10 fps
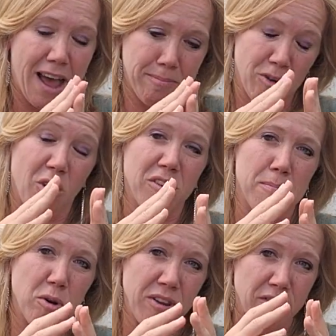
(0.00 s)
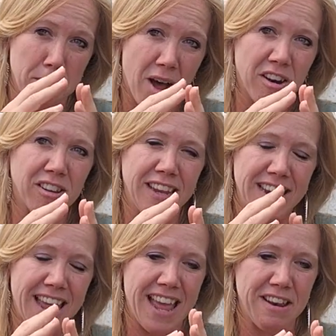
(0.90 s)
cause bony remodeling
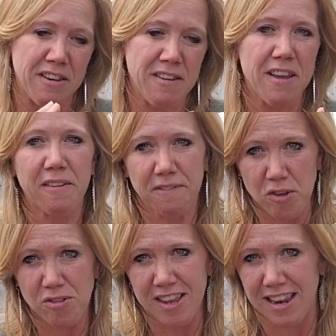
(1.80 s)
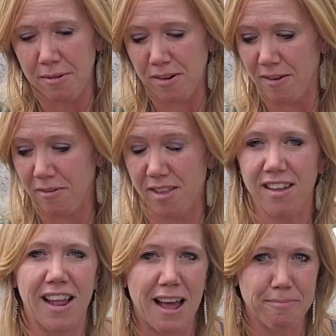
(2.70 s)
and fusing
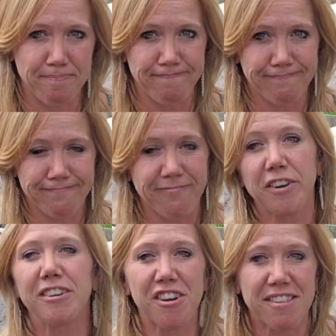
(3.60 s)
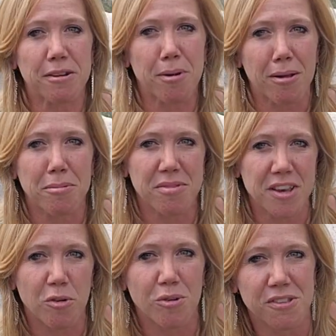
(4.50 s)
and very drastic problems in
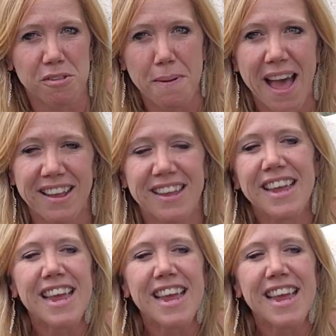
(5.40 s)
your horse's back.